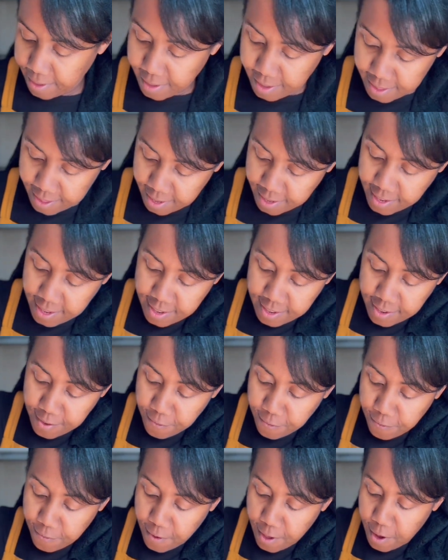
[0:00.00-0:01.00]
This is a
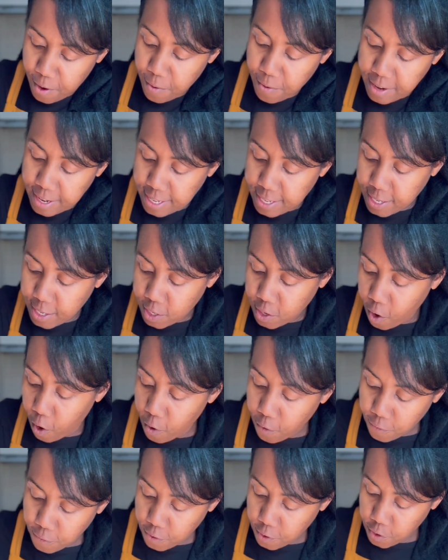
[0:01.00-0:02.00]
very
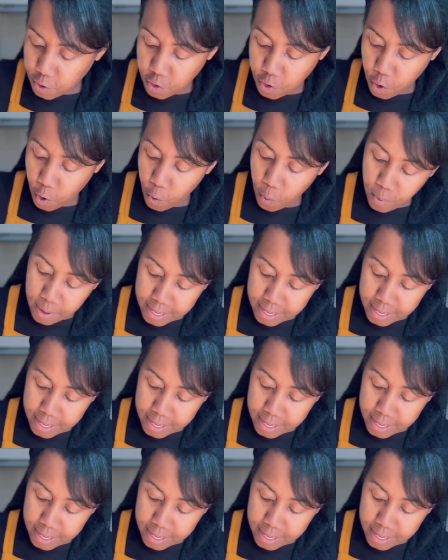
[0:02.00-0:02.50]
soft dough.